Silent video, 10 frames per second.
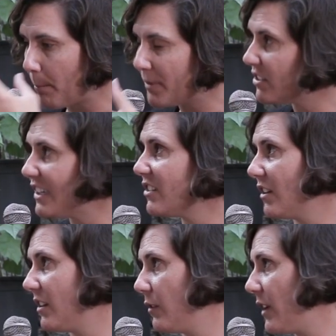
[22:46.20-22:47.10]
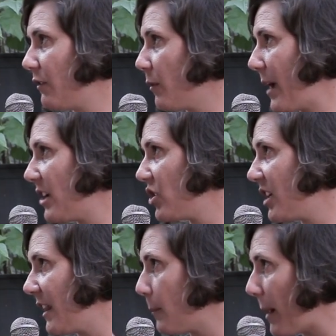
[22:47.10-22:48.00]
persistence of information
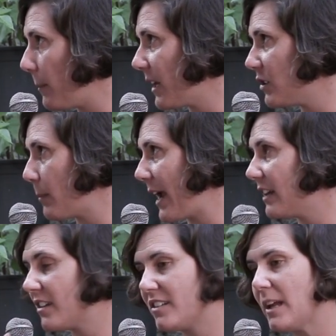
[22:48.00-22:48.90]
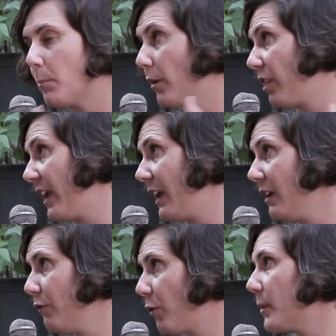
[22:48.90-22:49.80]
in the public domain is a separate thing
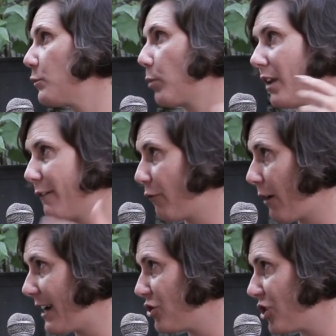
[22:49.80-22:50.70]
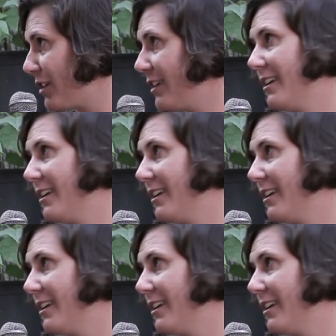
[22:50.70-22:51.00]
from its proliferation